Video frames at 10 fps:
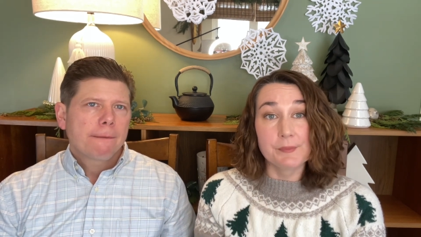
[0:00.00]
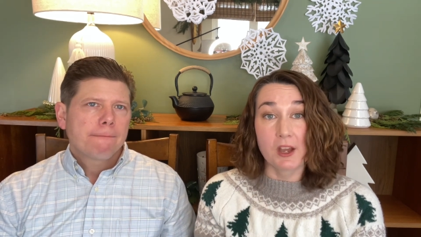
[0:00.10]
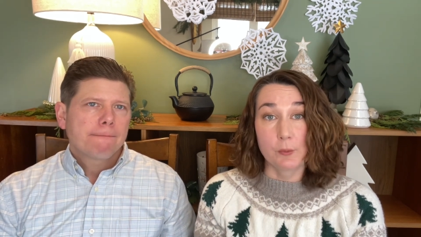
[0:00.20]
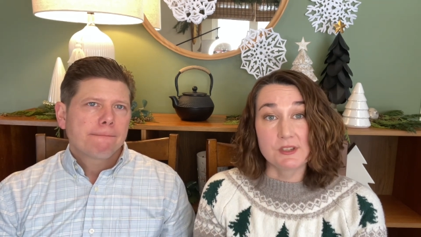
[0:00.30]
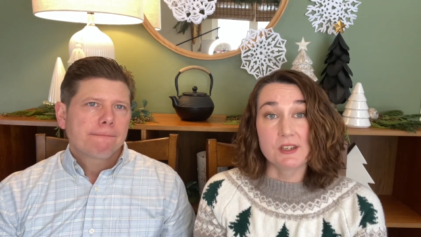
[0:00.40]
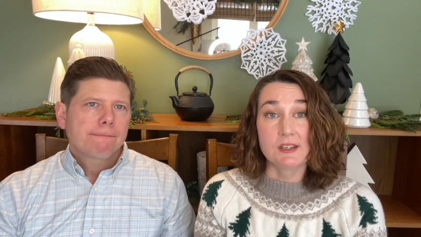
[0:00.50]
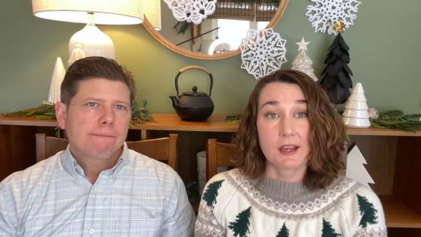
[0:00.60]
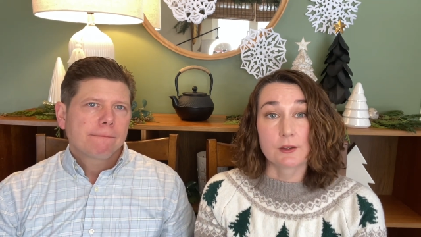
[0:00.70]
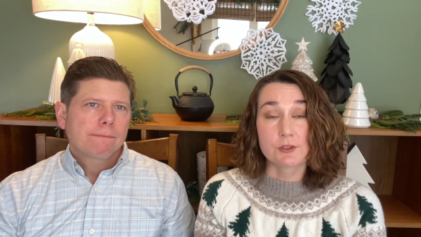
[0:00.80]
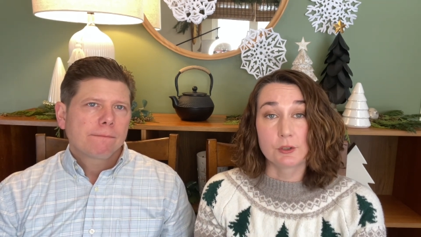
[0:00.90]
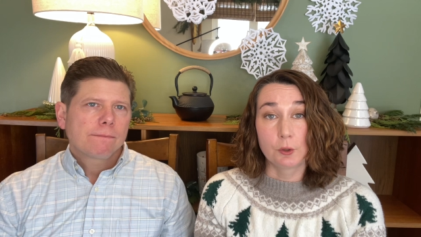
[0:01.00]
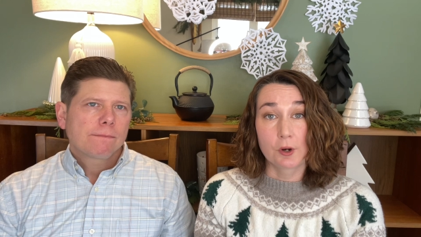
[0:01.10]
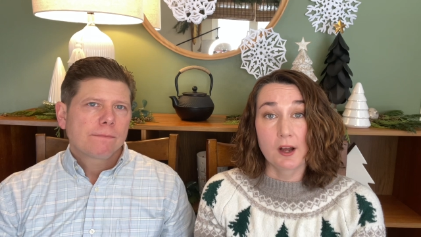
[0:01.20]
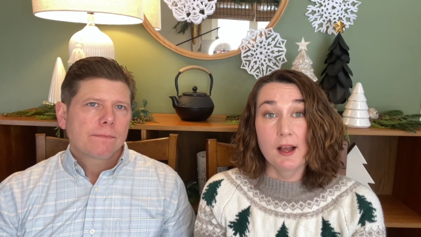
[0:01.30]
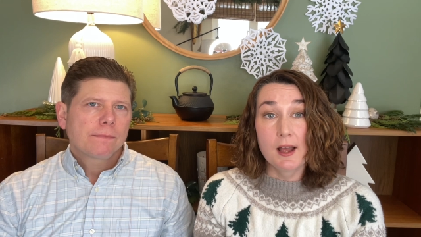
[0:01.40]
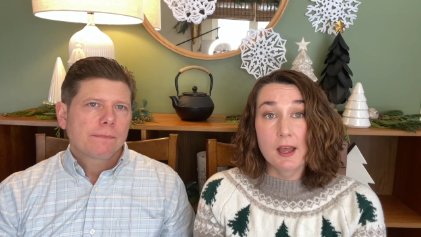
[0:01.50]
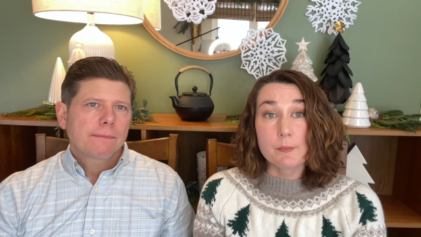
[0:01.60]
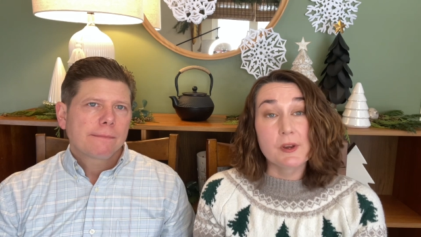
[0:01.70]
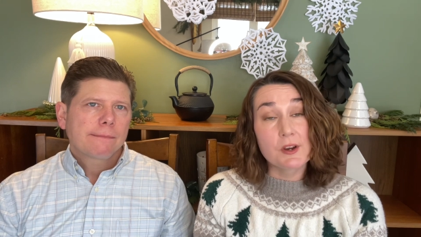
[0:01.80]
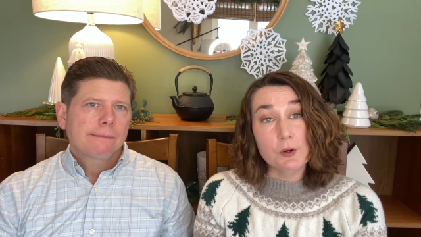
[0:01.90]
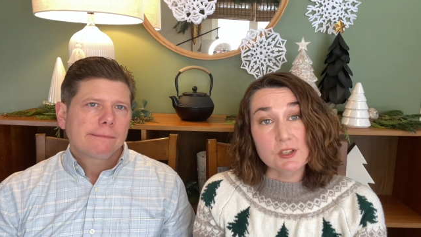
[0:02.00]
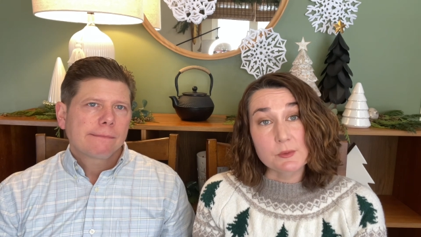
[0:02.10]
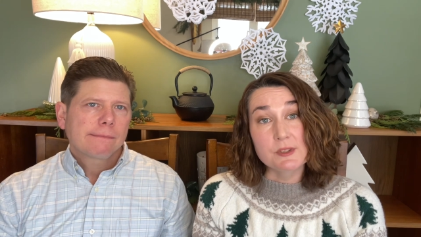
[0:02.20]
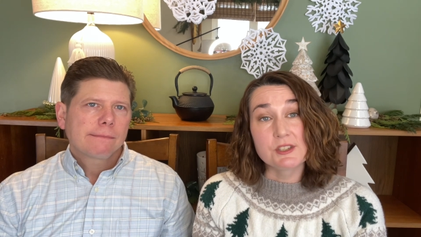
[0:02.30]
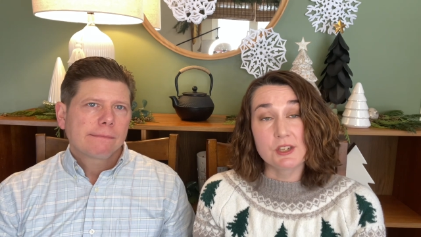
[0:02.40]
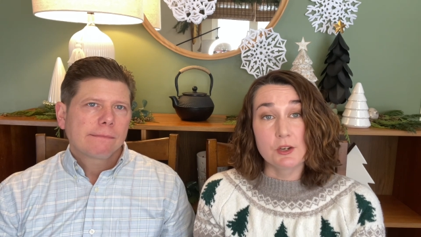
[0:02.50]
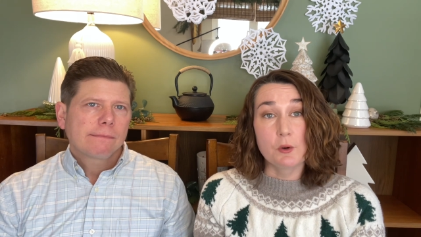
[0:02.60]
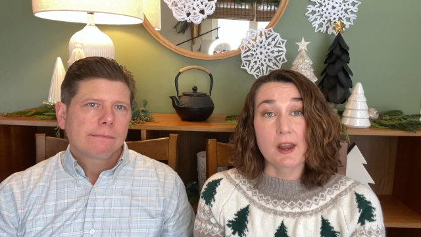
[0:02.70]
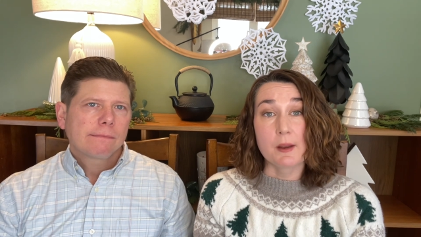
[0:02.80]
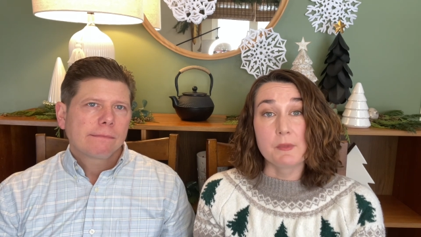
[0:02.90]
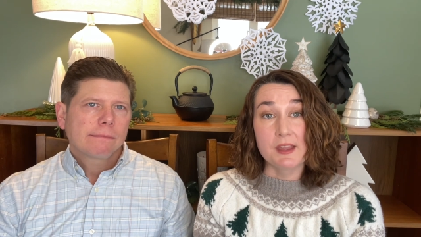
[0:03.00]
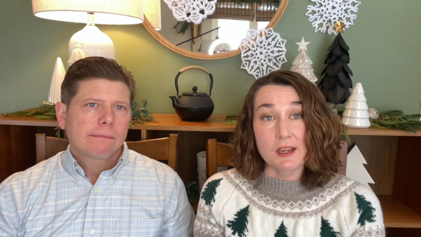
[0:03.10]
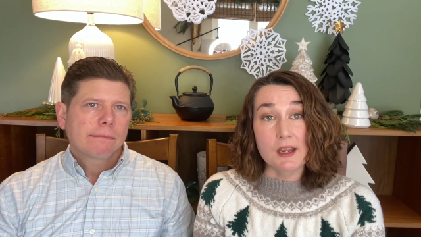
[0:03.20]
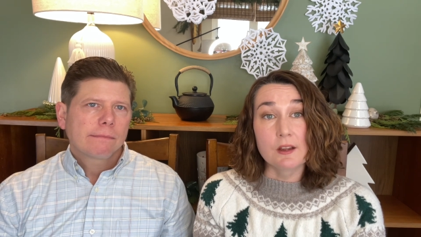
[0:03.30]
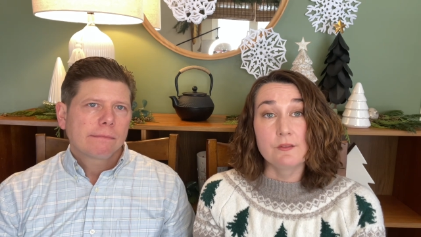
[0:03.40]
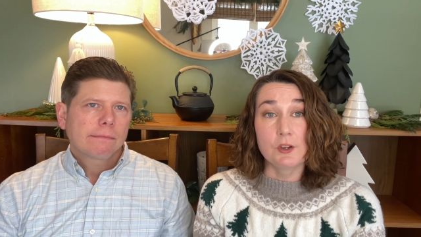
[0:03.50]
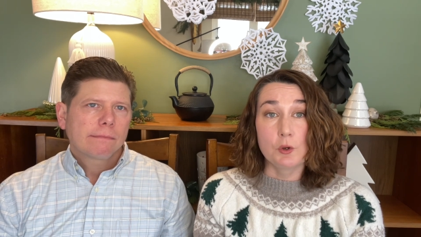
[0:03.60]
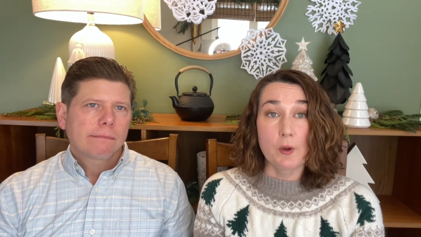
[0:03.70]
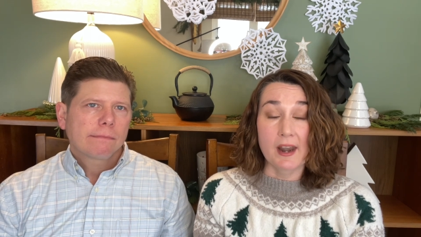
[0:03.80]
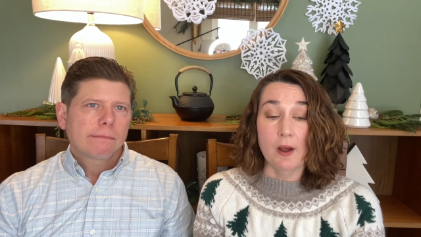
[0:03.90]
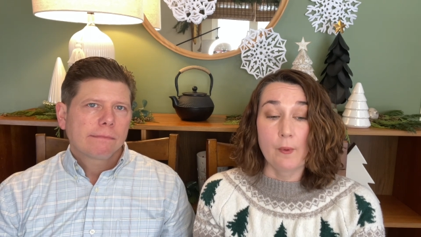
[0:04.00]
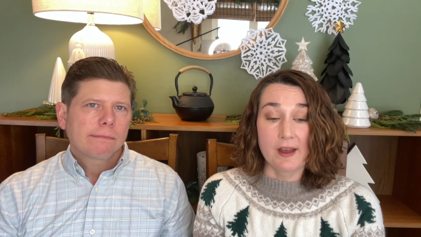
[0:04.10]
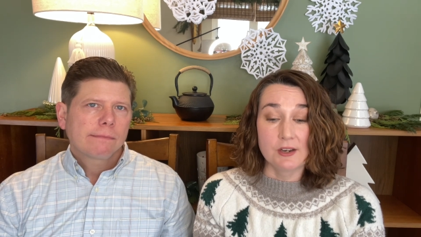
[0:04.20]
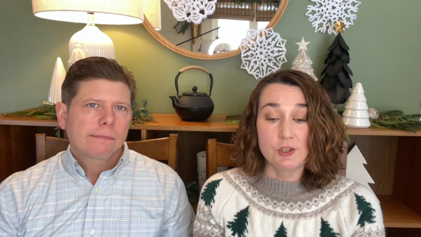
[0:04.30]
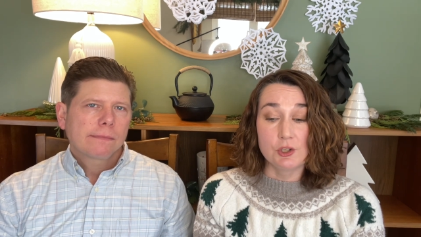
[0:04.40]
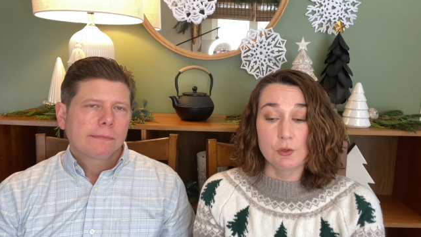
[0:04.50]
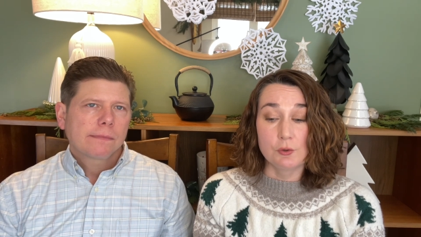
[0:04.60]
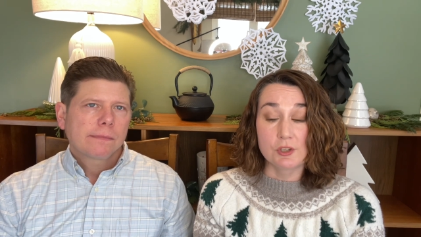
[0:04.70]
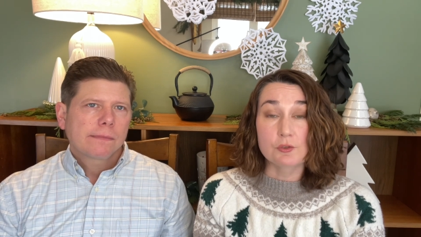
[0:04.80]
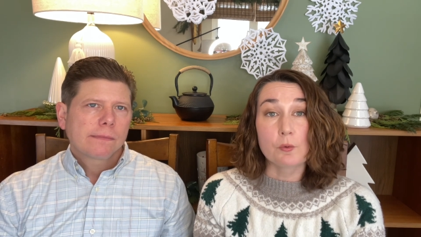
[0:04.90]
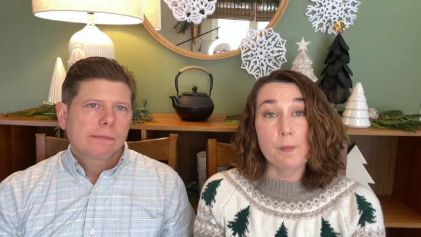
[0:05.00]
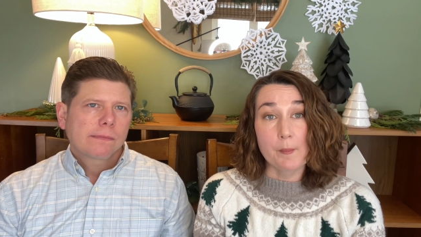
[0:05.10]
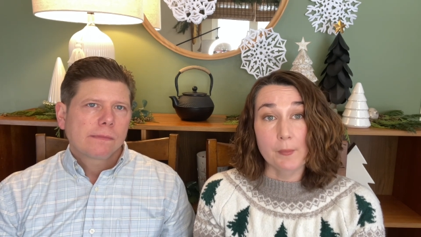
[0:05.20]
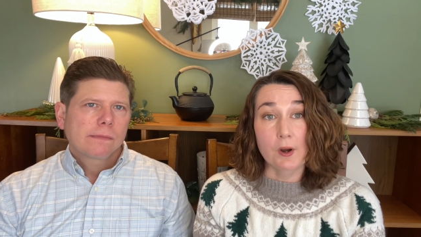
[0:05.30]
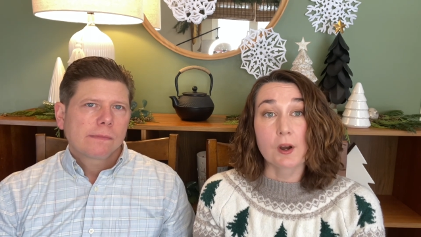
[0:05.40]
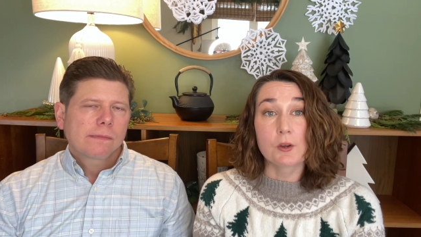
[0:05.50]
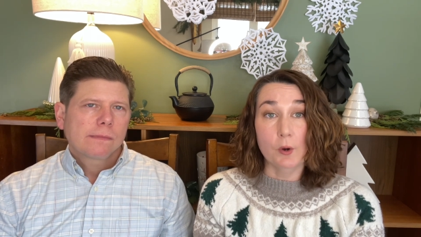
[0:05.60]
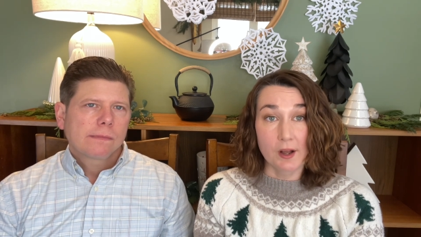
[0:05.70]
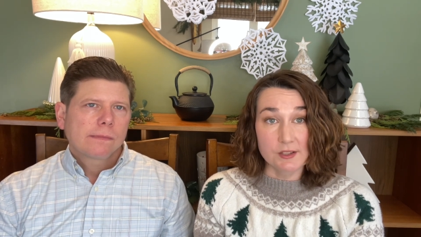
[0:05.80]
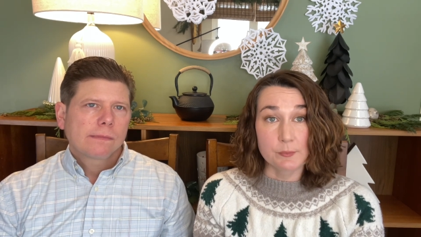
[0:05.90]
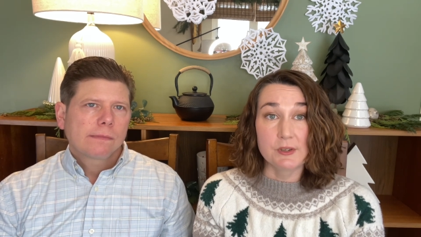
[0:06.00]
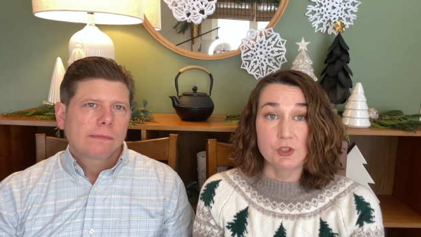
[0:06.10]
Speaker 1: They always did together. So, Laura, Merry Christmas to you, and I'm thinking of you, and I wanted to just remember your husband,